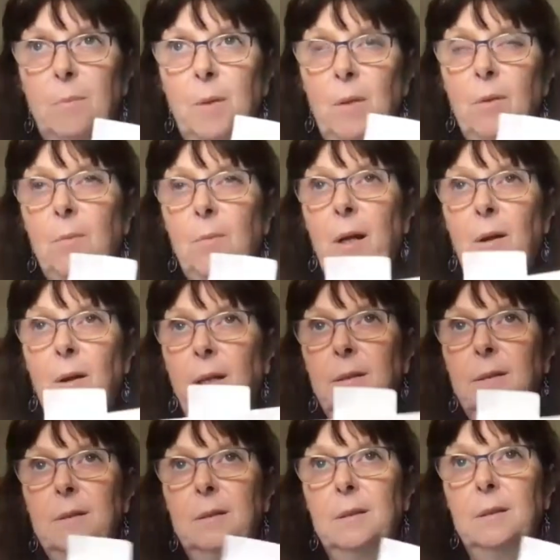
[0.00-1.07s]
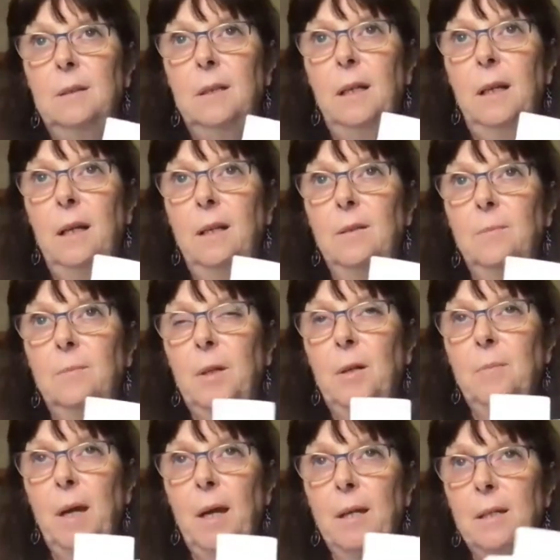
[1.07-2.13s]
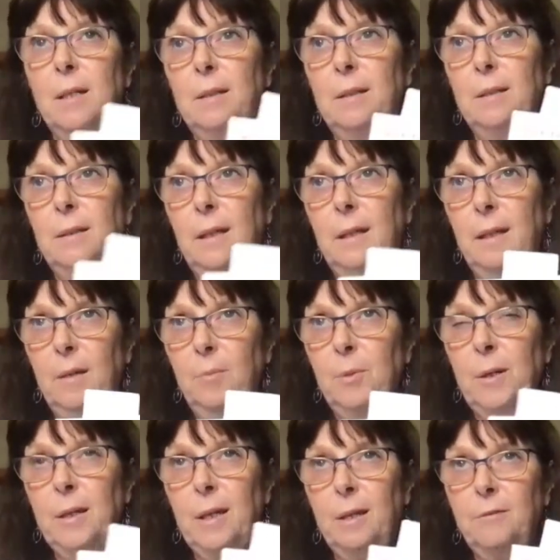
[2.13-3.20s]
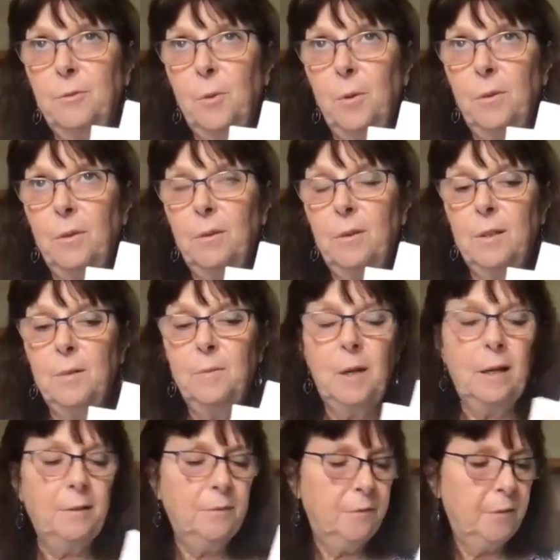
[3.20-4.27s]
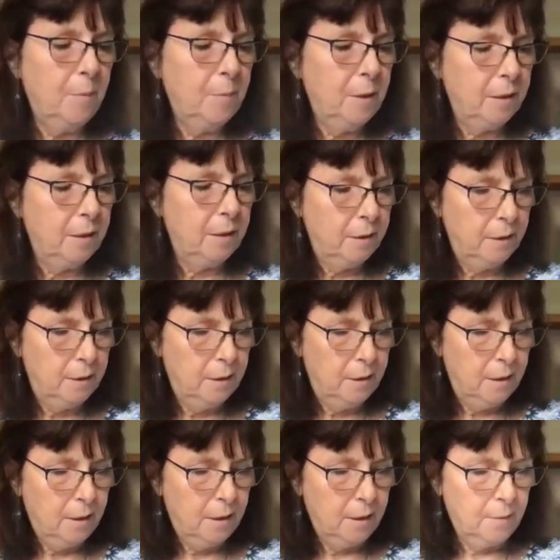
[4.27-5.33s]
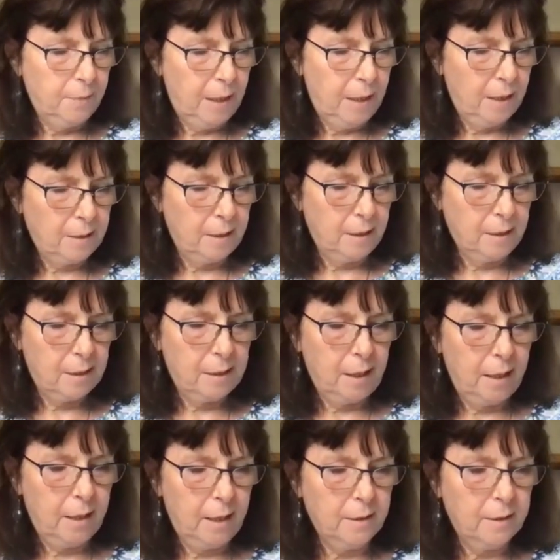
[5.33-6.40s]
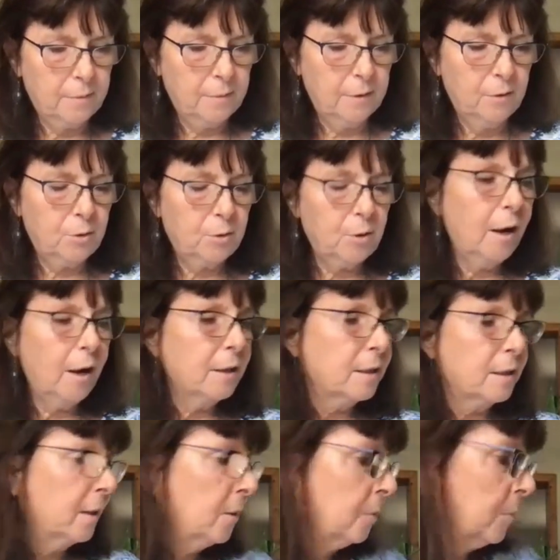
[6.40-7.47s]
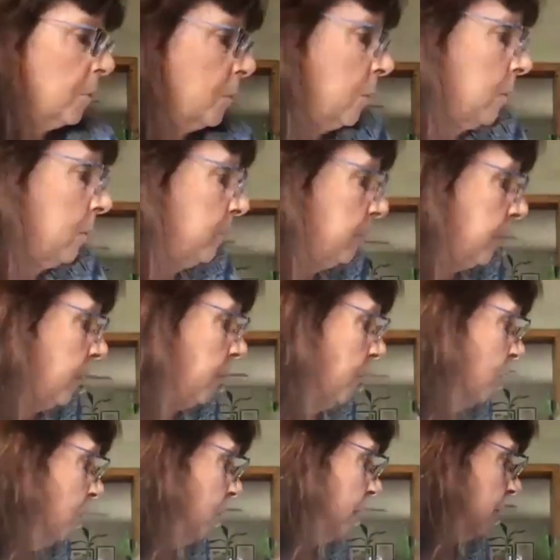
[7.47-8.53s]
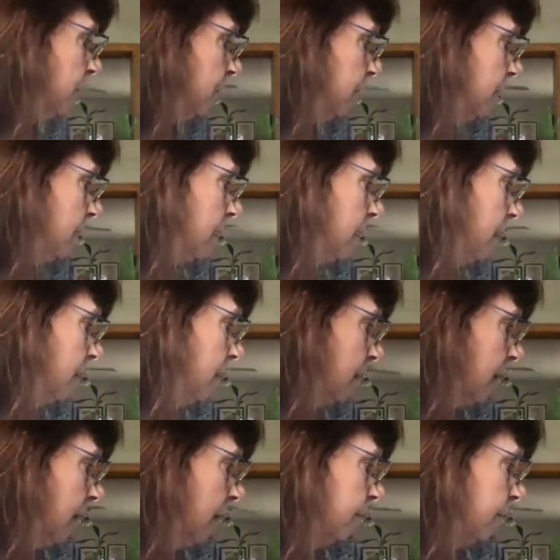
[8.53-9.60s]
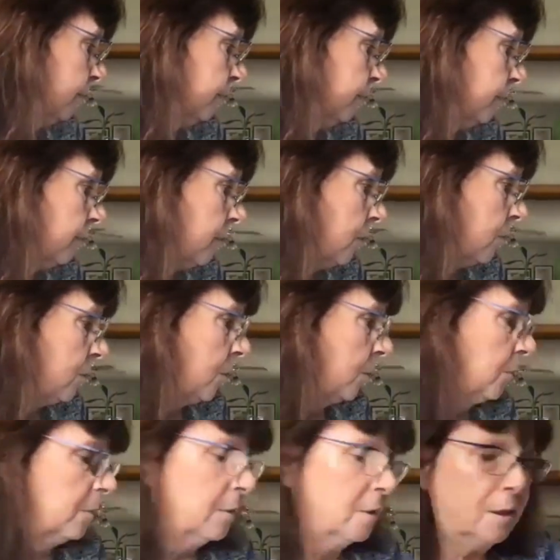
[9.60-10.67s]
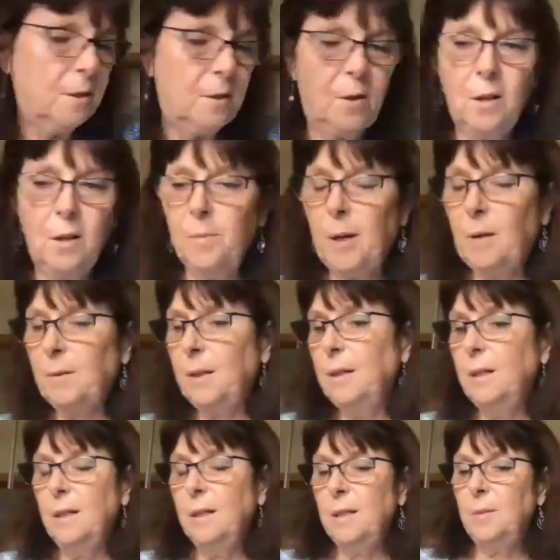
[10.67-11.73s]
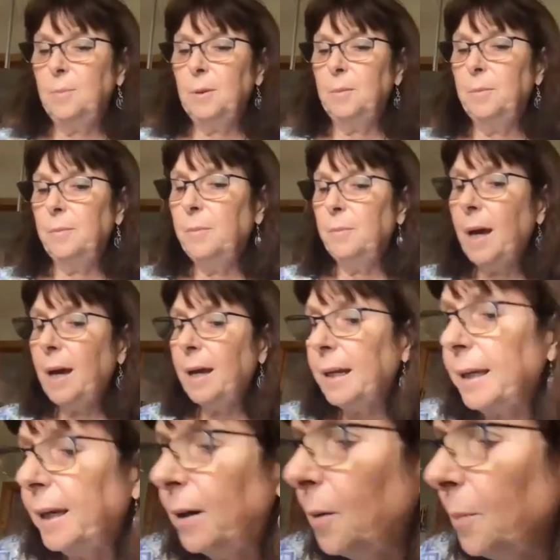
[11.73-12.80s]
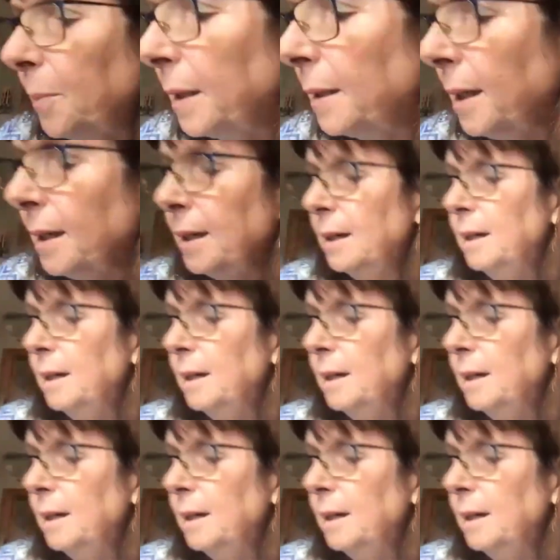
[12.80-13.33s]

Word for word: Mother Mary, and Mary Magdalene, bringing forth the divine feminine um, essence and trying to help the world from where she stands now. So this is all about diplomatic help and